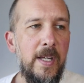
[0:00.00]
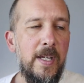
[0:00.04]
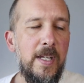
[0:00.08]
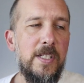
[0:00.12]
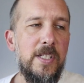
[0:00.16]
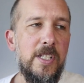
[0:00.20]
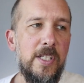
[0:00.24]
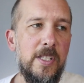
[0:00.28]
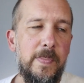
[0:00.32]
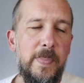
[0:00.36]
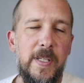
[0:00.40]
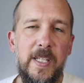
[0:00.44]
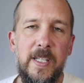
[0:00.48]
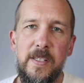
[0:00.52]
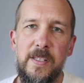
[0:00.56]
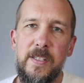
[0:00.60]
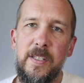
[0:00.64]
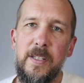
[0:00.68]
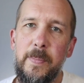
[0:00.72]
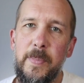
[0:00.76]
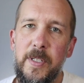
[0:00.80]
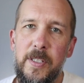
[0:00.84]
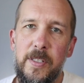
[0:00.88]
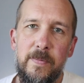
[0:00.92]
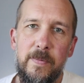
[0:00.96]
Just because
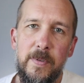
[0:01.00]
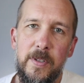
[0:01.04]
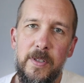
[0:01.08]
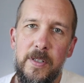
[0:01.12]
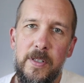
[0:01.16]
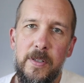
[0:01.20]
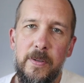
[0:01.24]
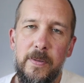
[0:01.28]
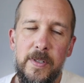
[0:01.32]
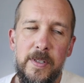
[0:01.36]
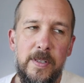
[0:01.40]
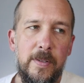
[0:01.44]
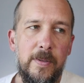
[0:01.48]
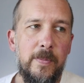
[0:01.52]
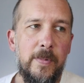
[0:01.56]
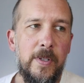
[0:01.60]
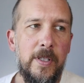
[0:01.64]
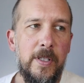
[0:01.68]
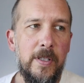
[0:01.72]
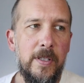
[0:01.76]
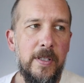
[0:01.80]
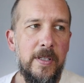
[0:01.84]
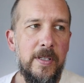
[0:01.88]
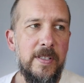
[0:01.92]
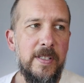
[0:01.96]
someone's rude to us at
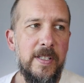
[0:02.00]
work